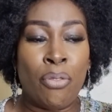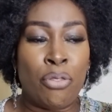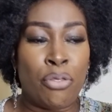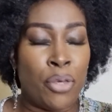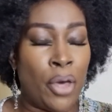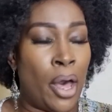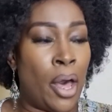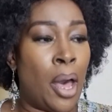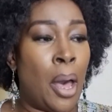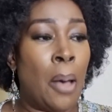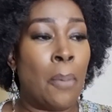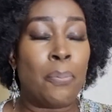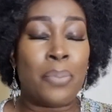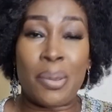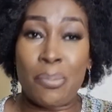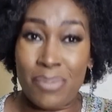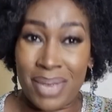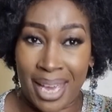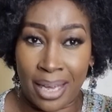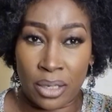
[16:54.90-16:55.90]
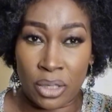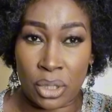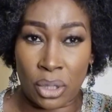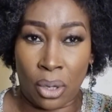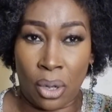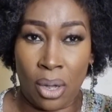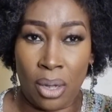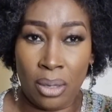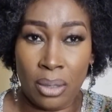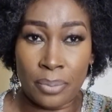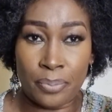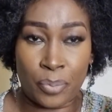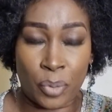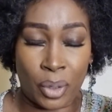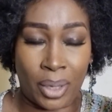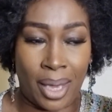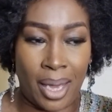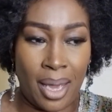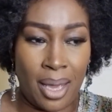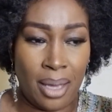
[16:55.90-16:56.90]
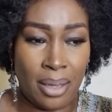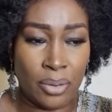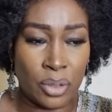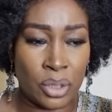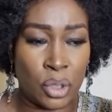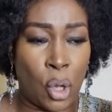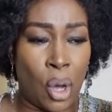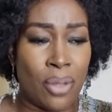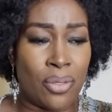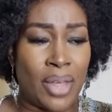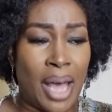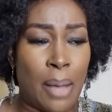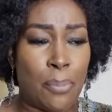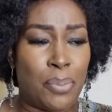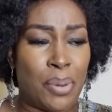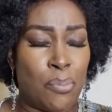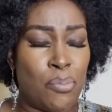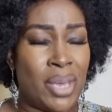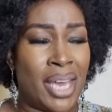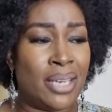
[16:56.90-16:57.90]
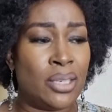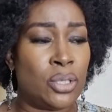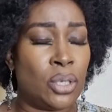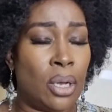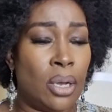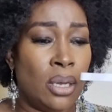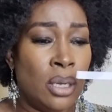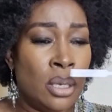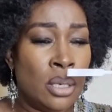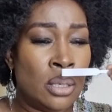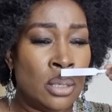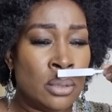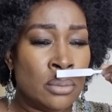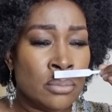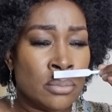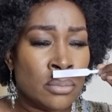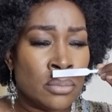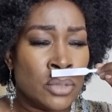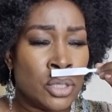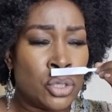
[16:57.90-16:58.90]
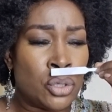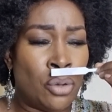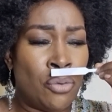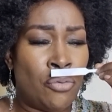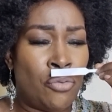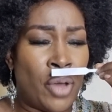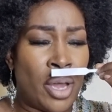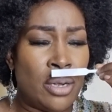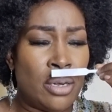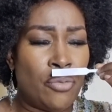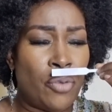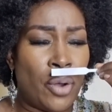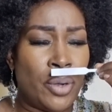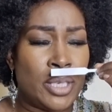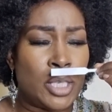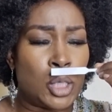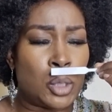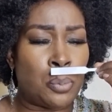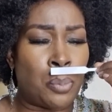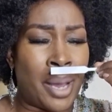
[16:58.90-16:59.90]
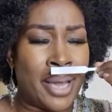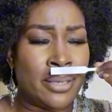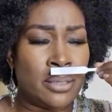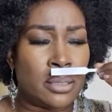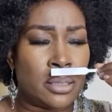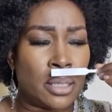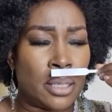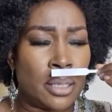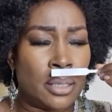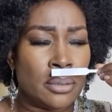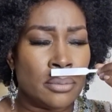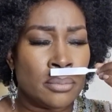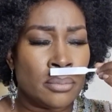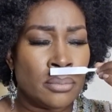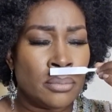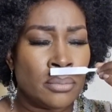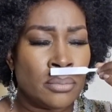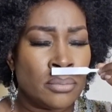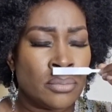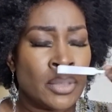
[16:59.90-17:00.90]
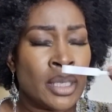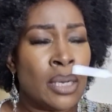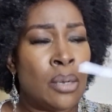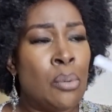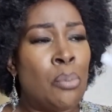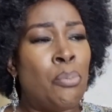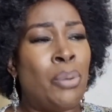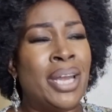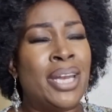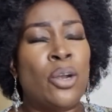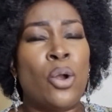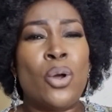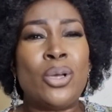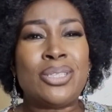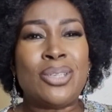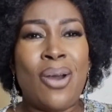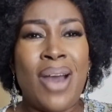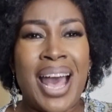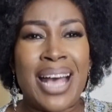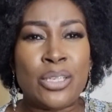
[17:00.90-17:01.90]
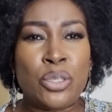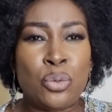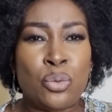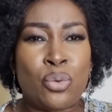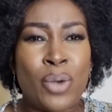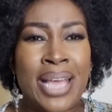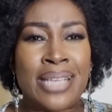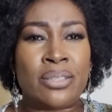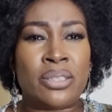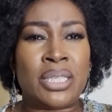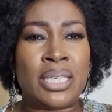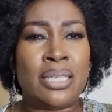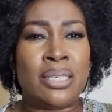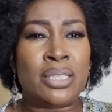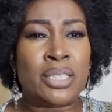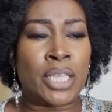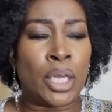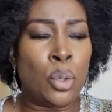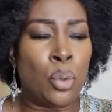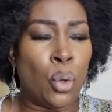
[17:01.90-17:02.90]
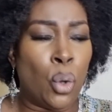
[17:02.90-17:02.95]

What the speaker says: the pimiento. Okay, it's got that pimiento. So very, very spicy, but it also has resins and